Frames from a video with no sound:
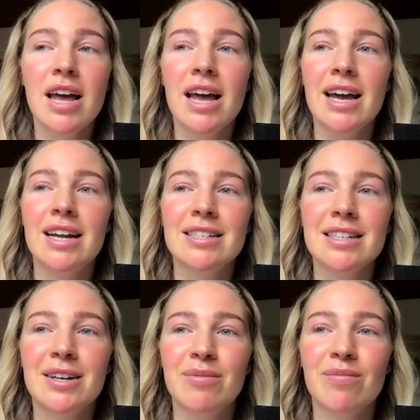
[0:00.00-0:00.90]
And
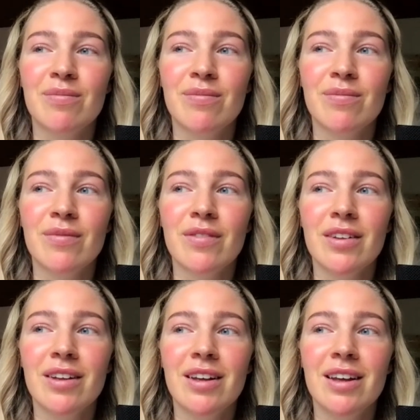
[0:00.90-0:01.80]
um,
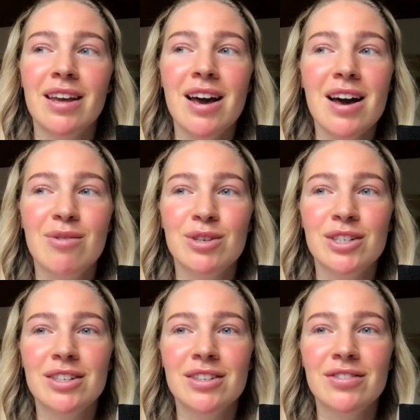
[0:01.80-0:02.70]
yeah, I would...
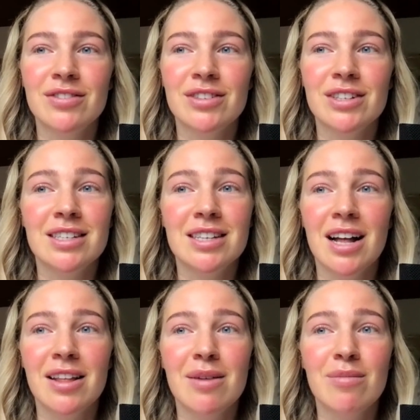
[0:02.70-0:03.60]
just
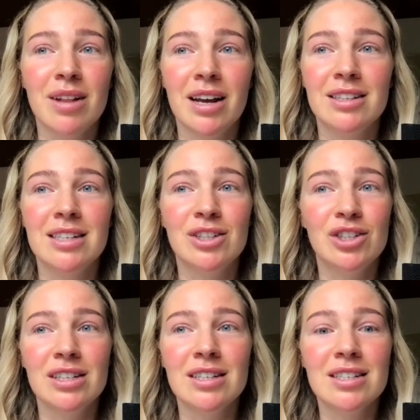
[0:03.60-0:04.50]
tell them, like, seek
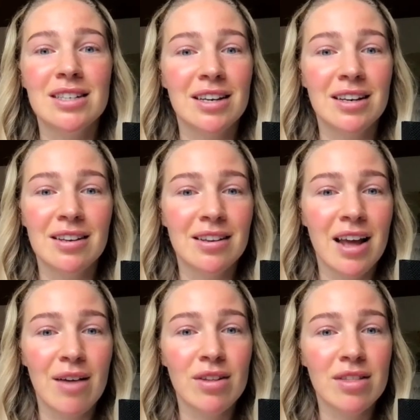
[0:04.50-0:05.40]
Jesus, and
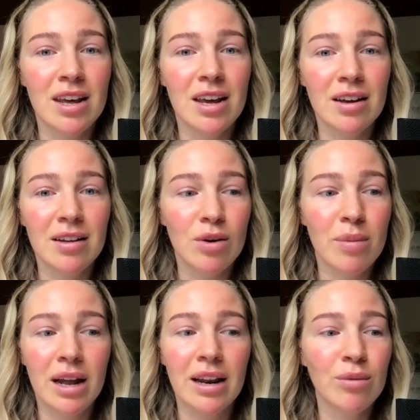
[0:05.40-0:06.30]
everything you're
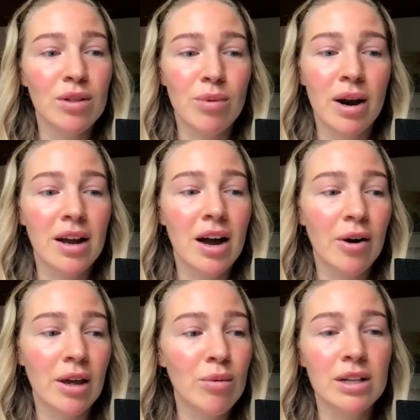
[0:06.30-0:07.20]
battling with right now,
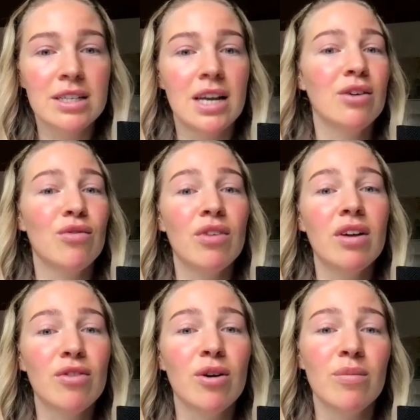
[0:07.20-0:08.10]
he will set you free
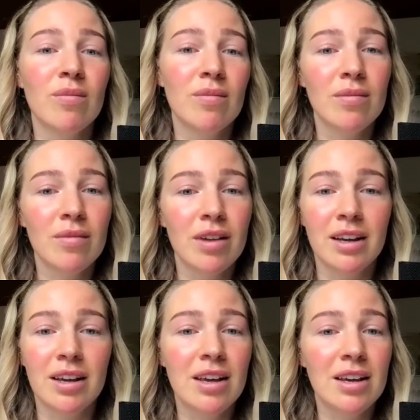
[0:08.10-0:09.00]
from.
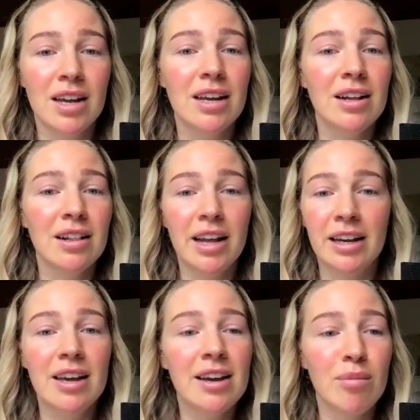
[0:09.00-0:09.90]
Like he can heal, like
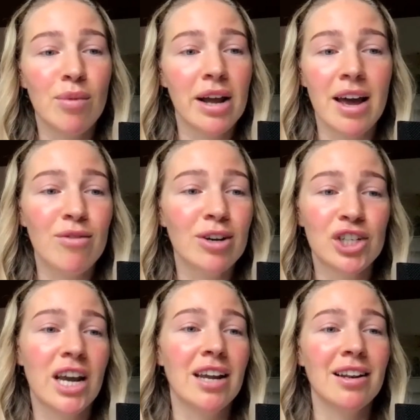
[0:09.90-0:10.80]
he can break every
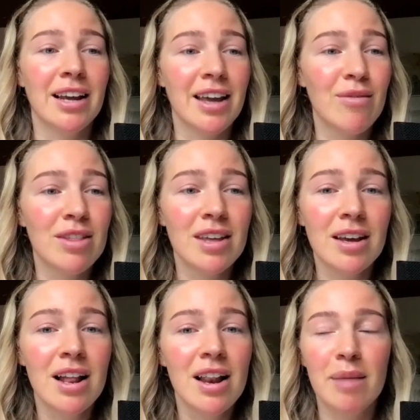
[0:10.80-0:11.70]
chain, like
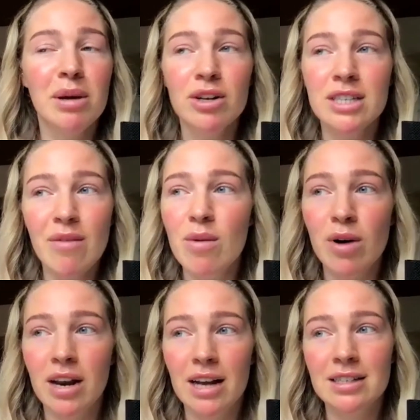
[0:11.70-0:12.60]
everything, like, because
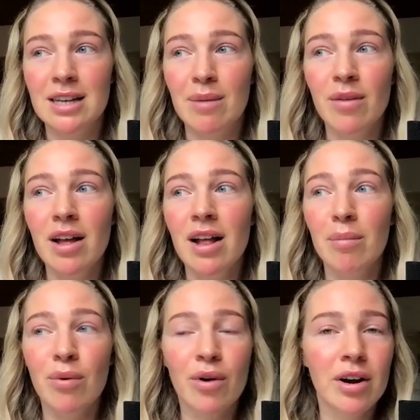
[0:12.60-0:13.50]
everyone has some
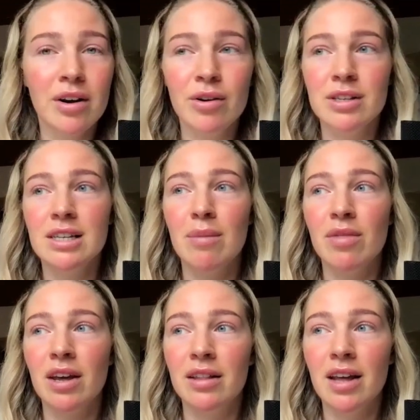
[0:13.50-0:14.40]
burden or
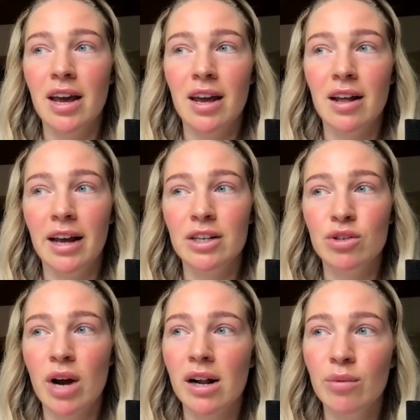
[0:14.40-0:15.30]
something they like
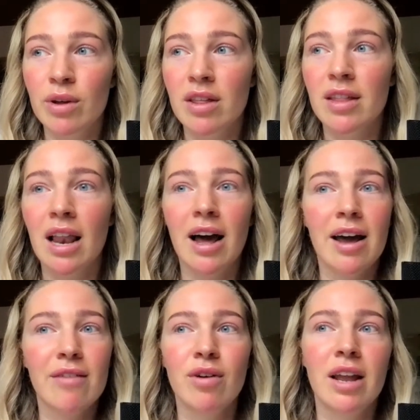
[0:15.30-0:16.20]
struggled with in their
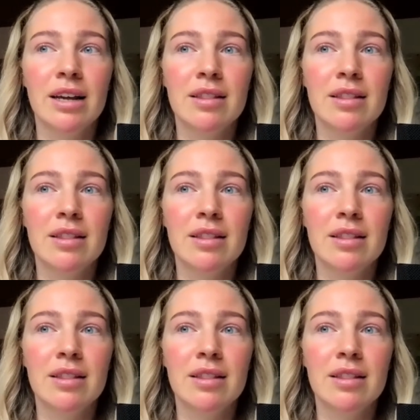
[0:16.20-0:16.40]
life, or like